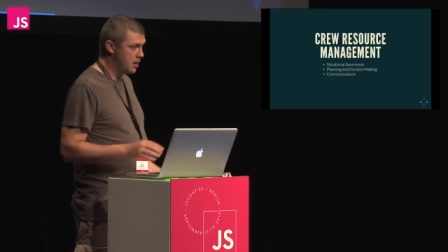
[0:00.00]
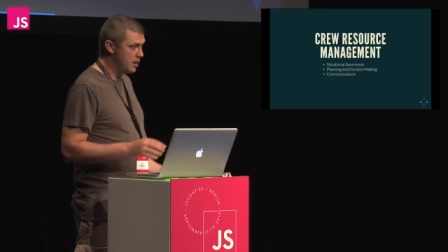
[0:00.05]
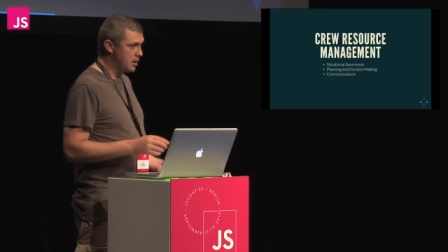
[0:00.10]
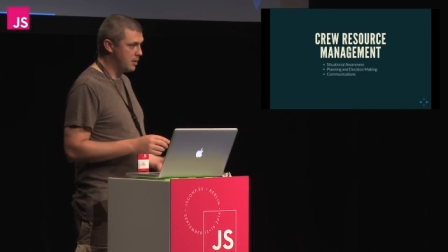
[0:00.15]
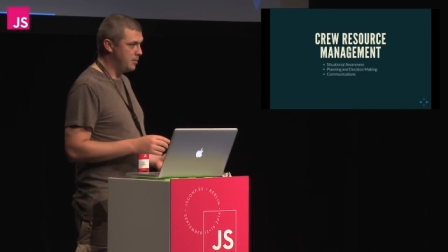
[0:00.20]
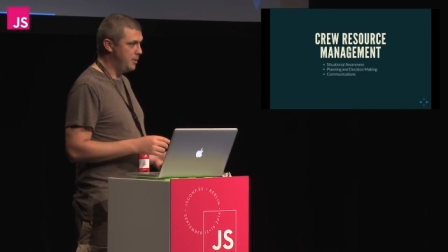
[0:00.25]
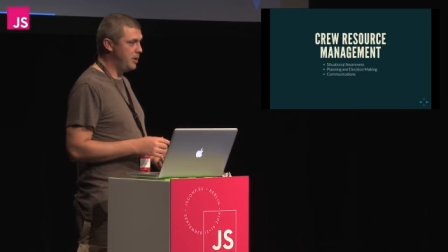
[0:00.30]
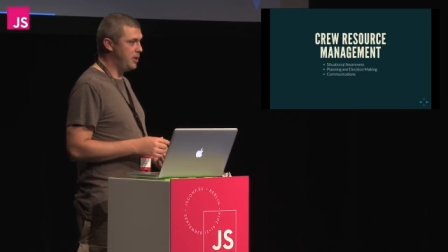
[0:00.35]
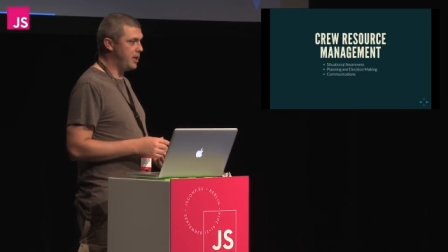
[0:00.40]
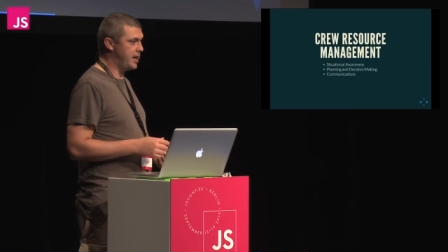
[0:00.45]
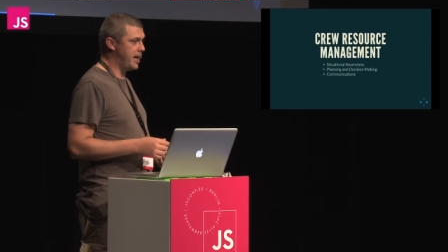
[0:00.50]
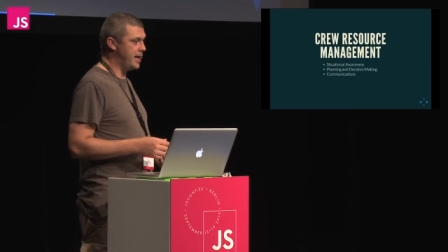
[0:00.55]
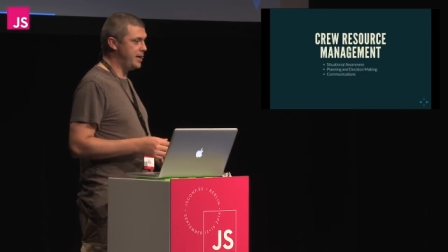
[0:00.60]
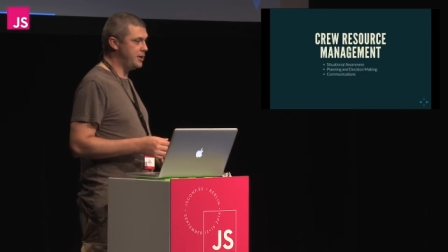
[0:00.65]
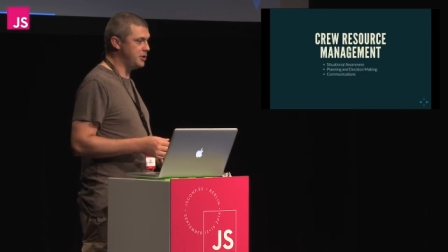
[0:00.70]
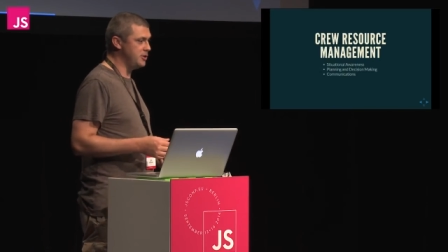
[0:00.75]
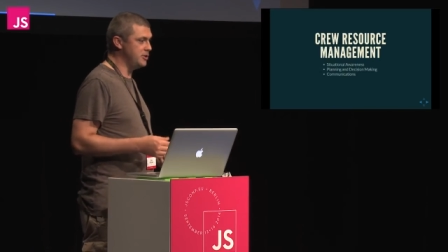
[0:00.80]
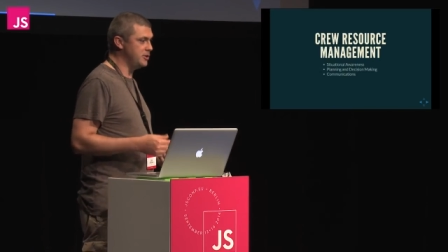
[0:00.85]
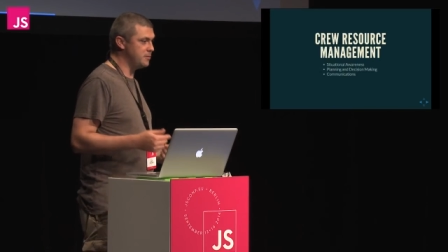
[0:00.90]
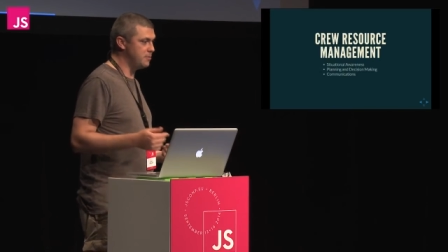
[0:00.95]

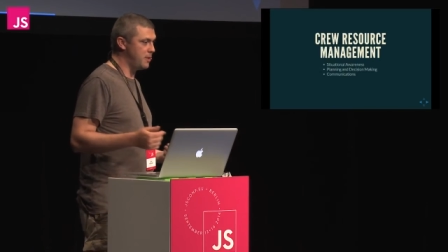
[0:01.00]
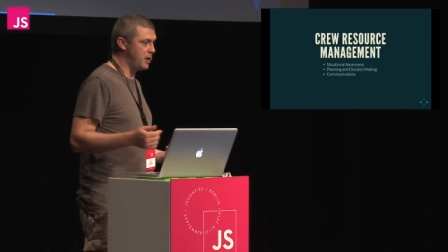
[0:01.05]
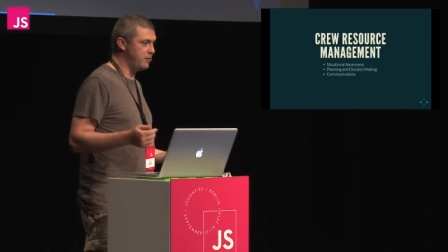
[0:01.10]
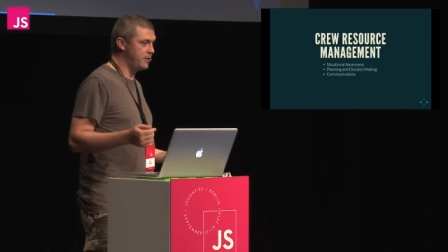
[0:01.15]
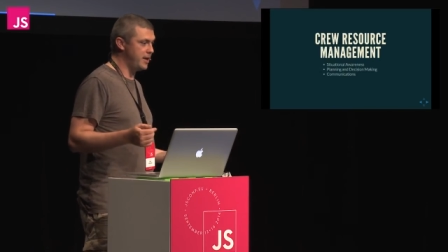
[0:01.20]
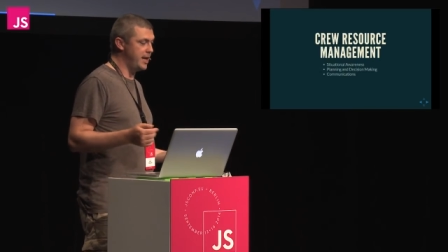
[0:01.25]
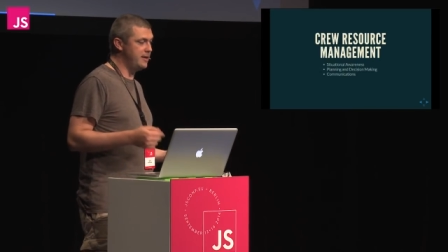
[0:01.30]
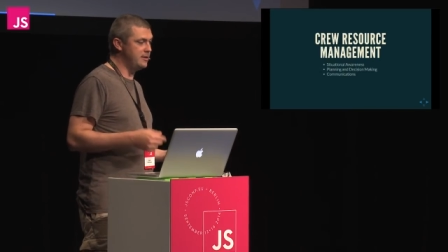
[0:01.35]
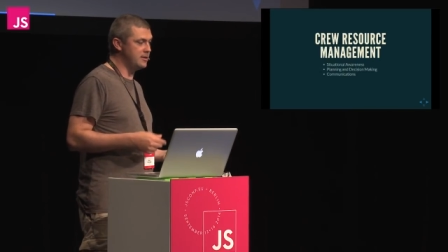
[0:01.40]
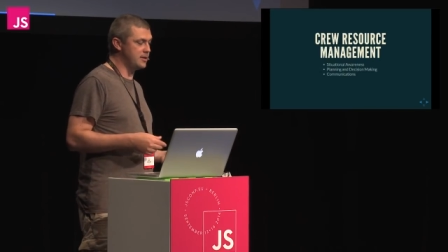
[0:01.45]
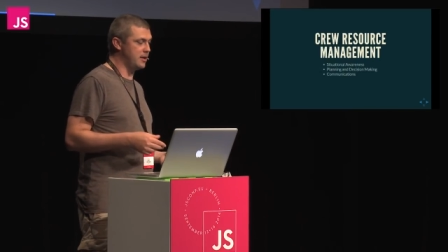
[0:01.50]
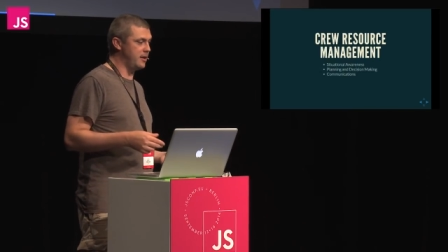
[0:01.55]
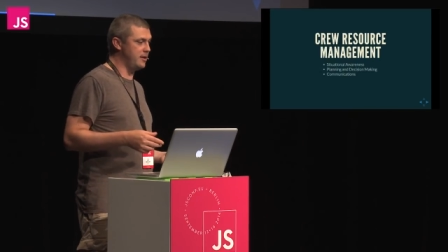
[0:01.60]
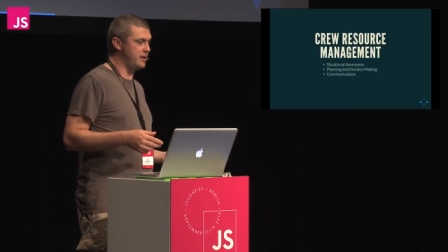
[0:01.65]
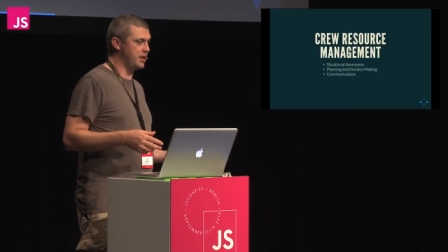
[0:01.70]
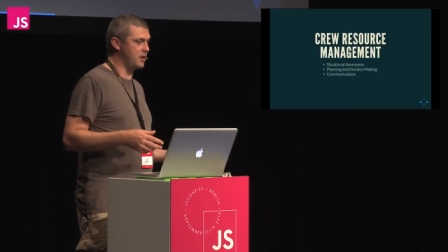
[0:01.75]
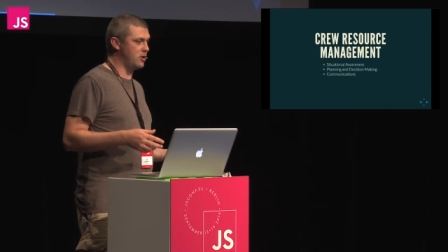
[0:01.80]
Communications both inside the